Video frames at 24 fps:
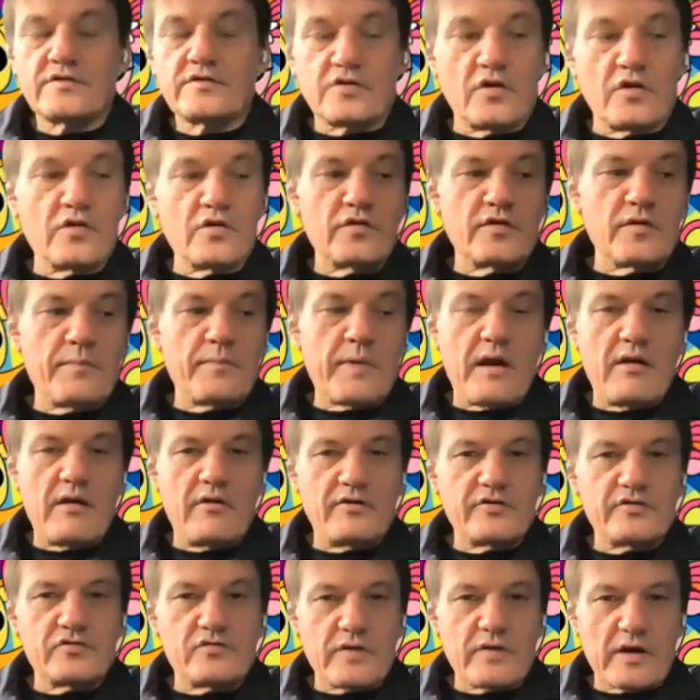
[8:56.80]
So the
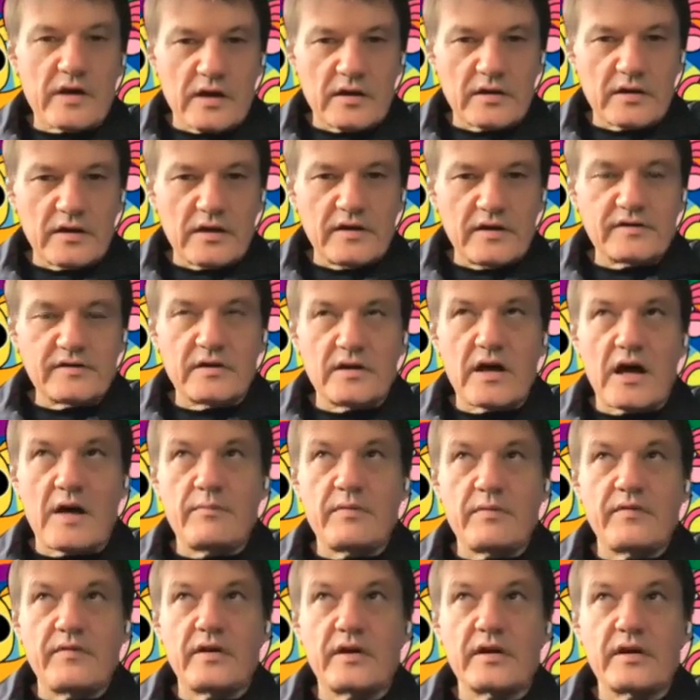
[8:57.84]
parents recognize that
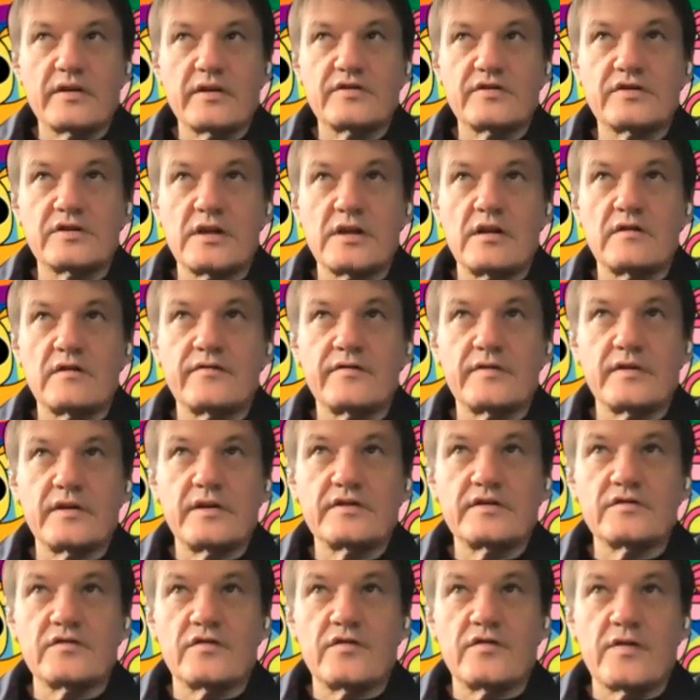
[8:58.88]
Happy Valley itself
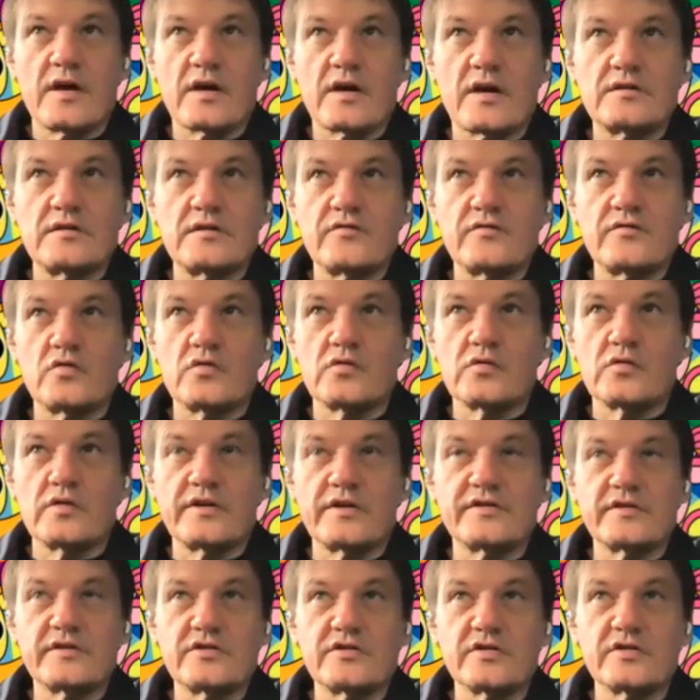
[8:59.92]
is effective, or
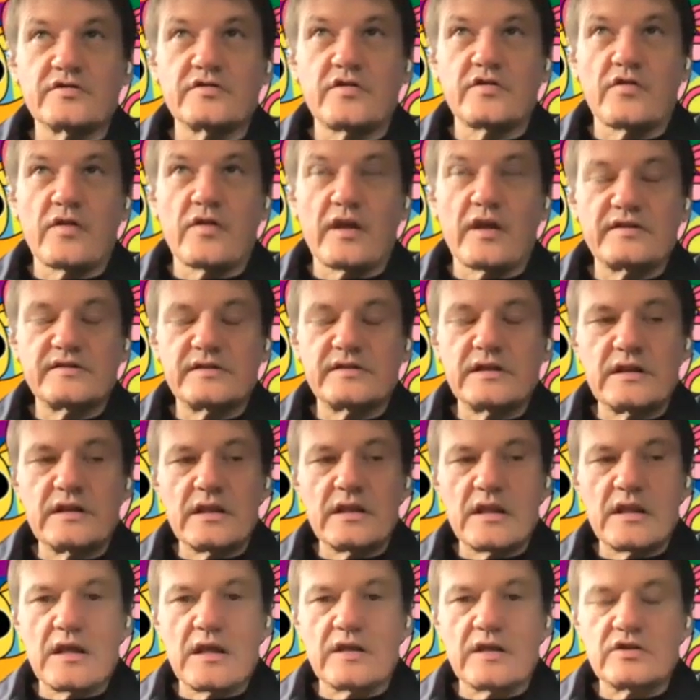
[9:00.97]
is it just that they've
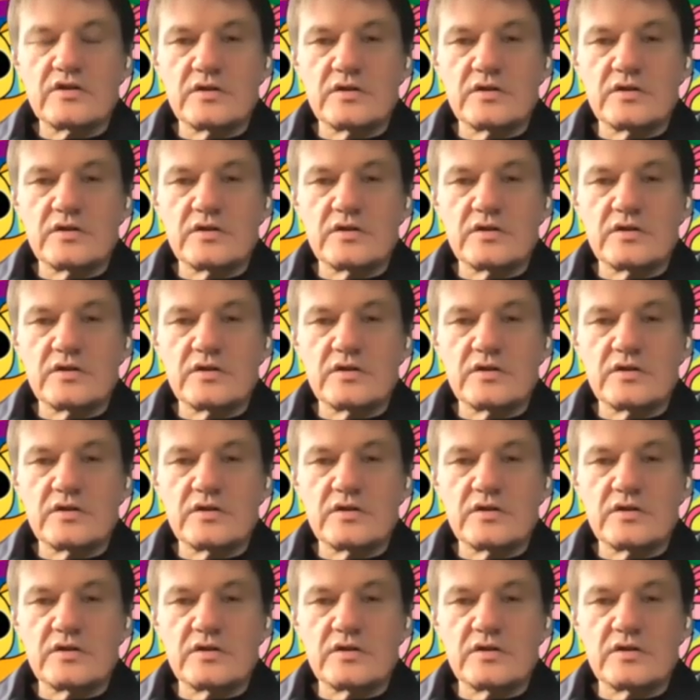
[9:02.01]
seen their